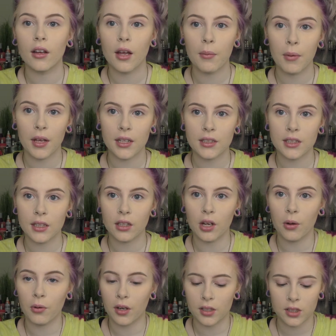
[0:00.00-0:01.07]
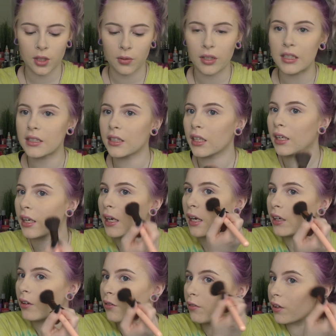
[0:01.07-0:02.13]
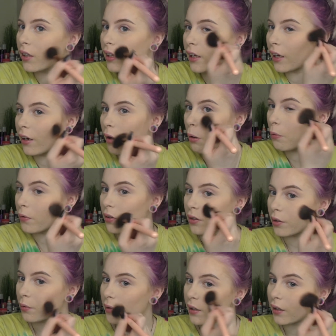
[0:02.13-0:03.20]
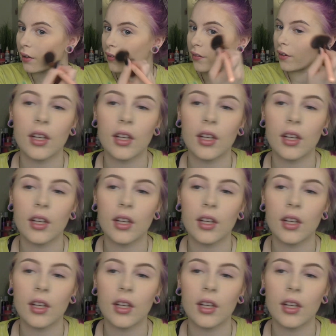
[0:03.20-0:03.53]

it makes it go on so easily, and you really can't overdo it either.